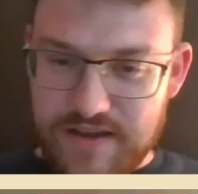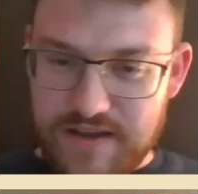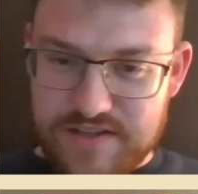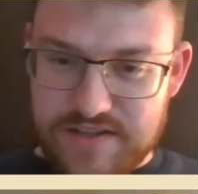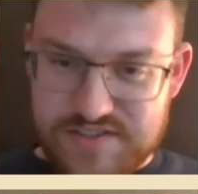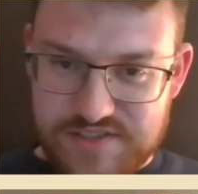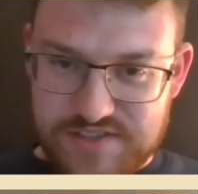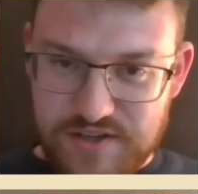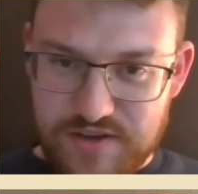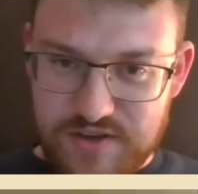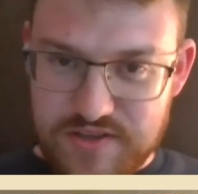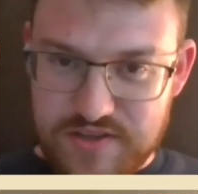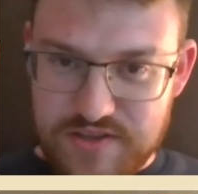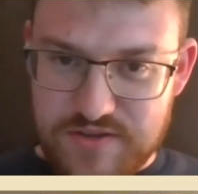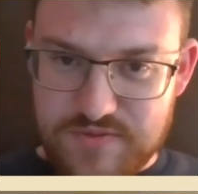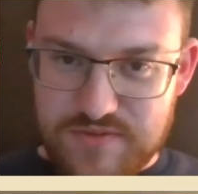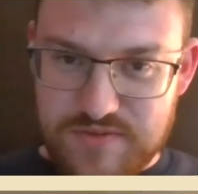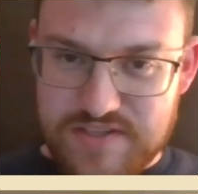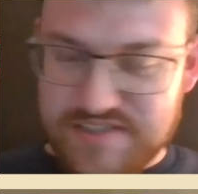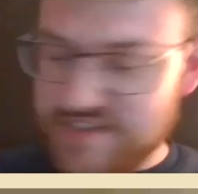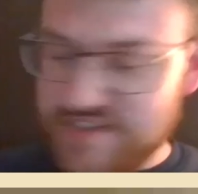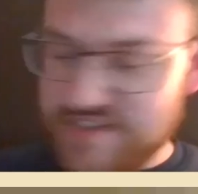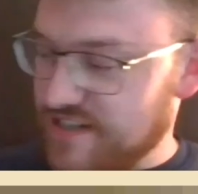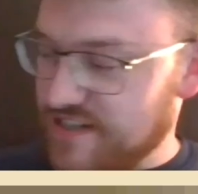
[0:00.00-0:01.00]
I saw you
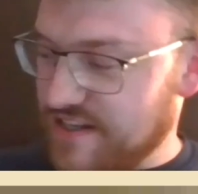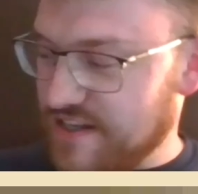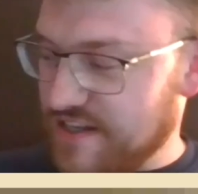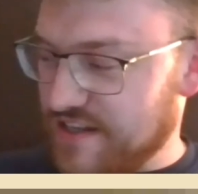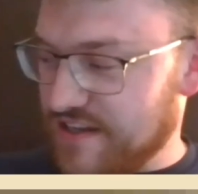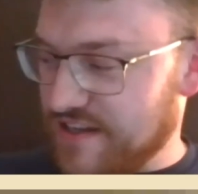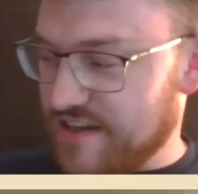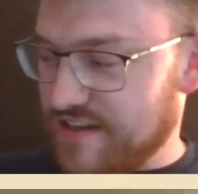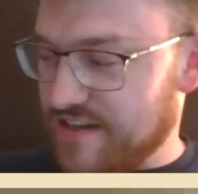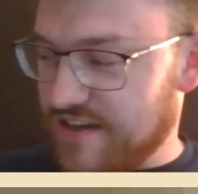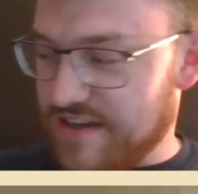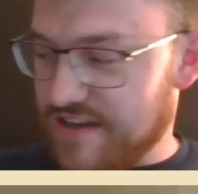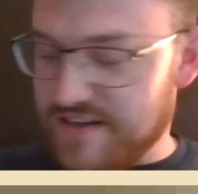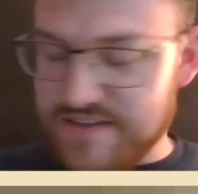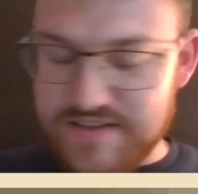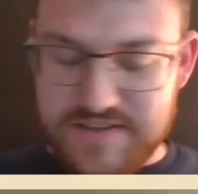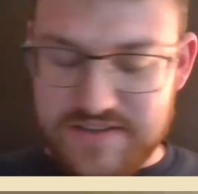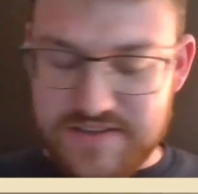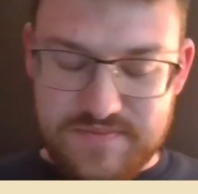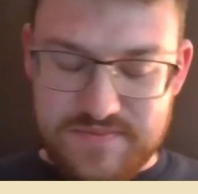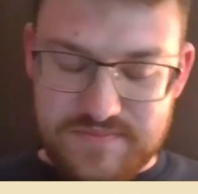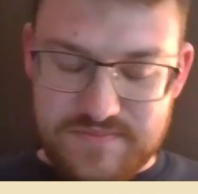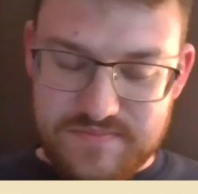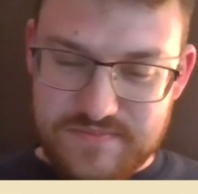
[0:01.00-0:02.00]
recently at
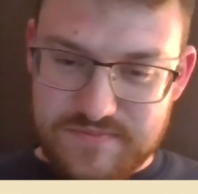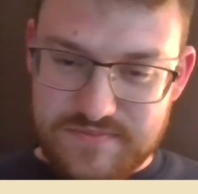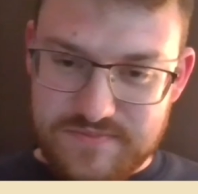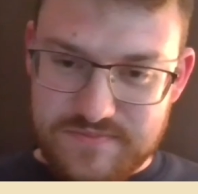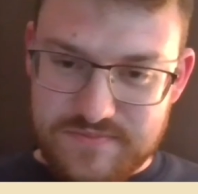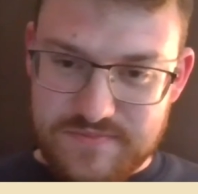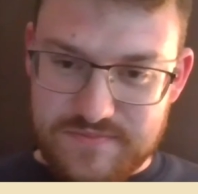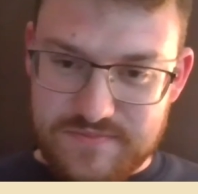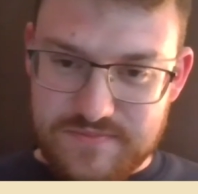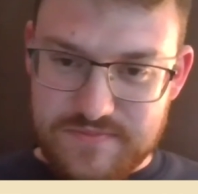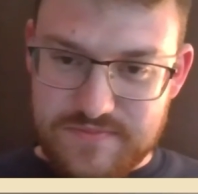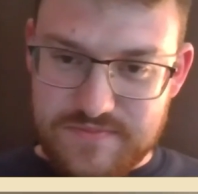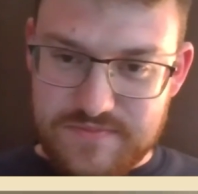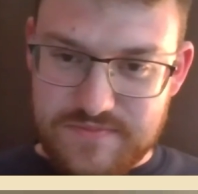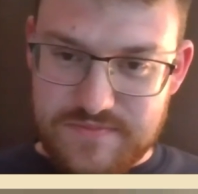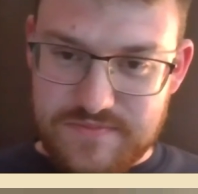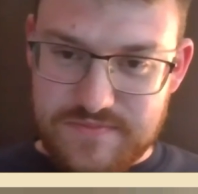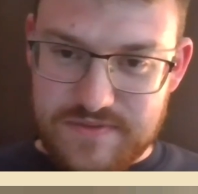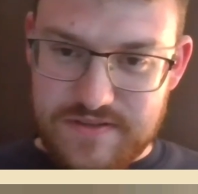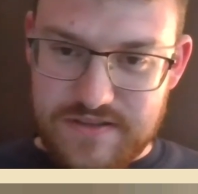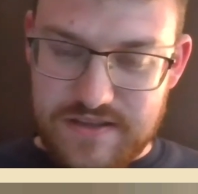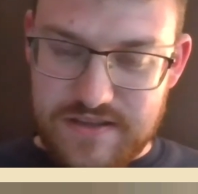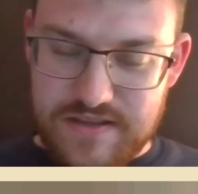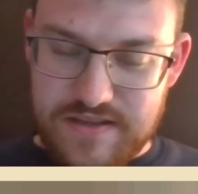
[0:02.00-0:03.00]
a
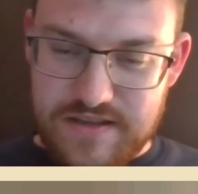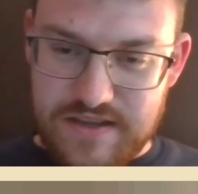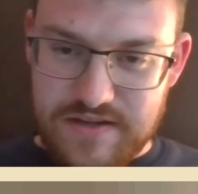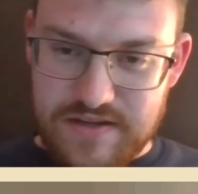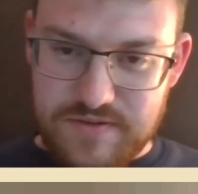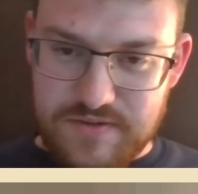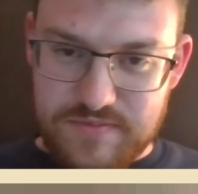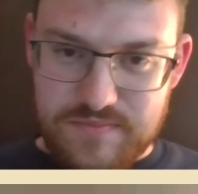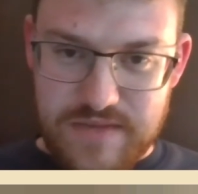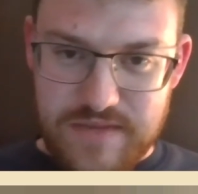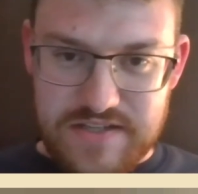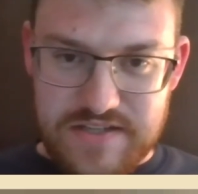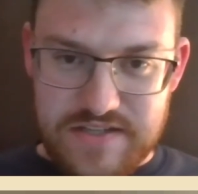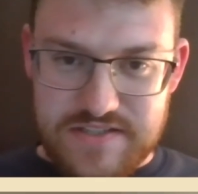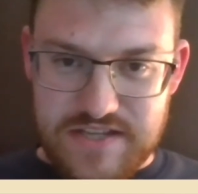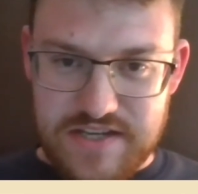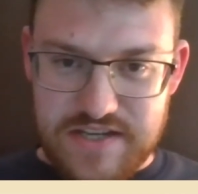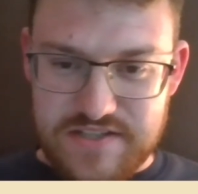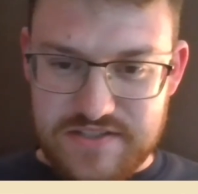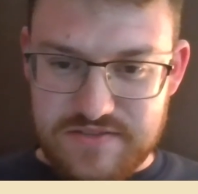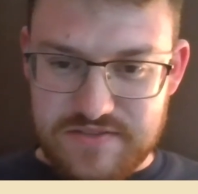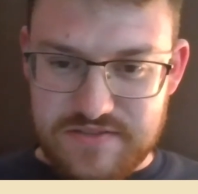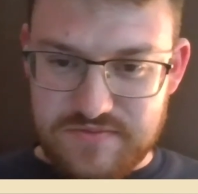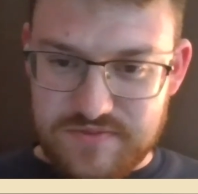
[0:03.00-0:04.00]

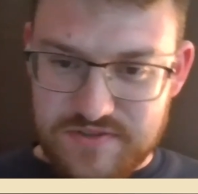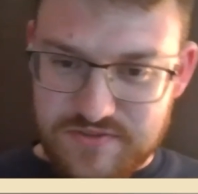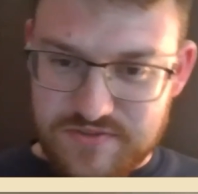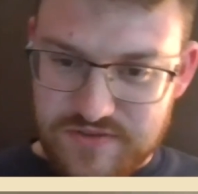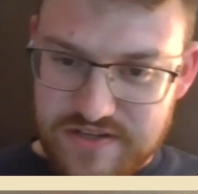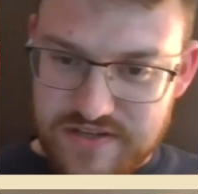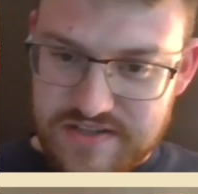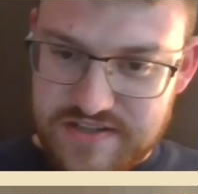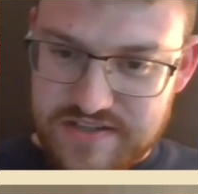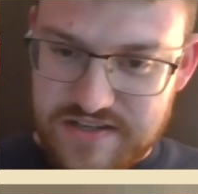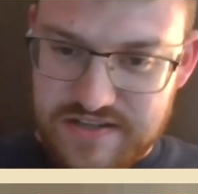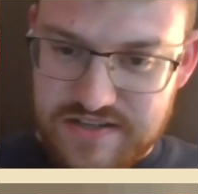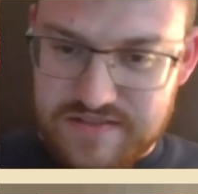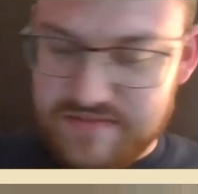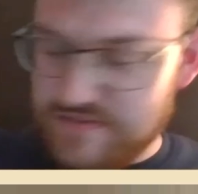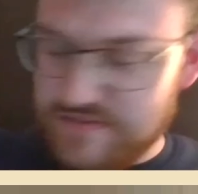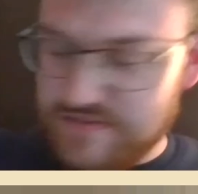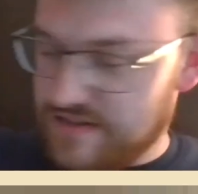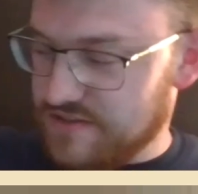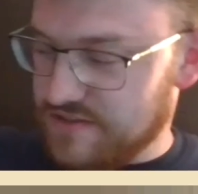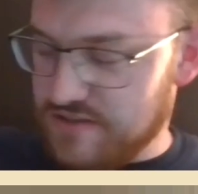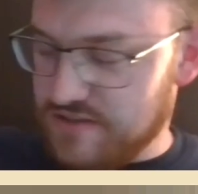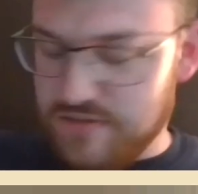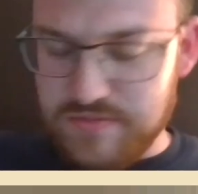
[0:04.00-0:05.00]
meditation retreat
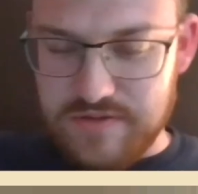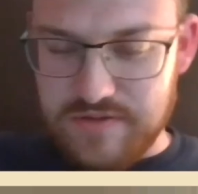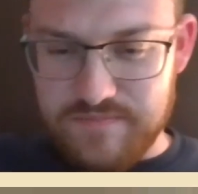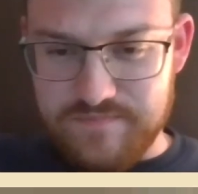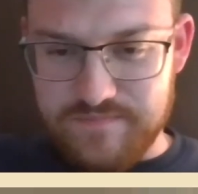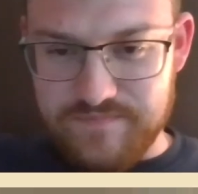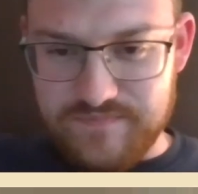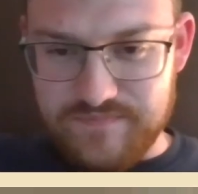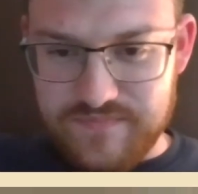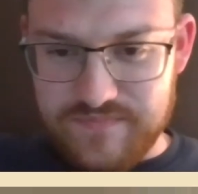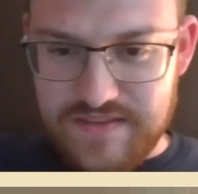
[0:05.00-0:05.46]
in Dublin.